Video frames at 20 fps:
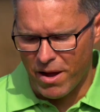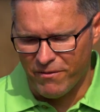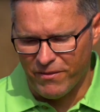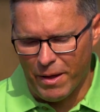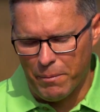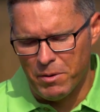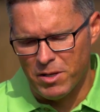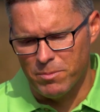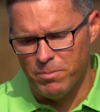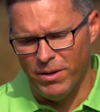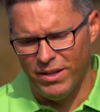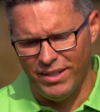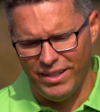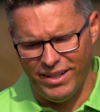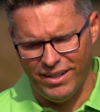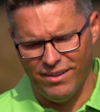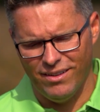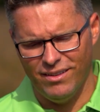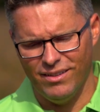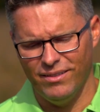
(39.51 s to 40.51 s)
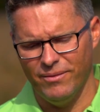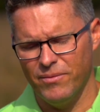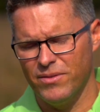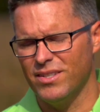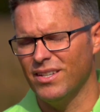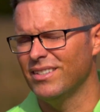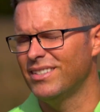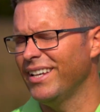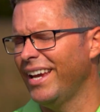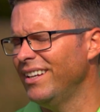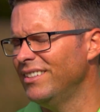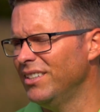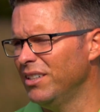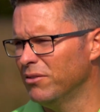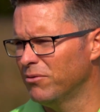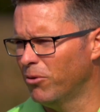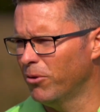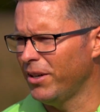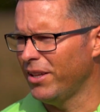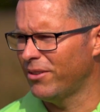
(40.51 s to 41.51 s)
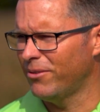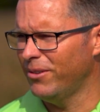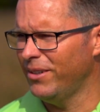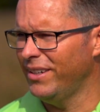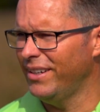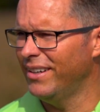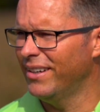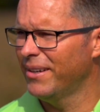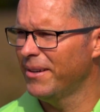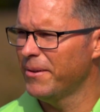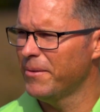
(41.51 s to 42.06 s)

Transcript: my family's been here since 1843.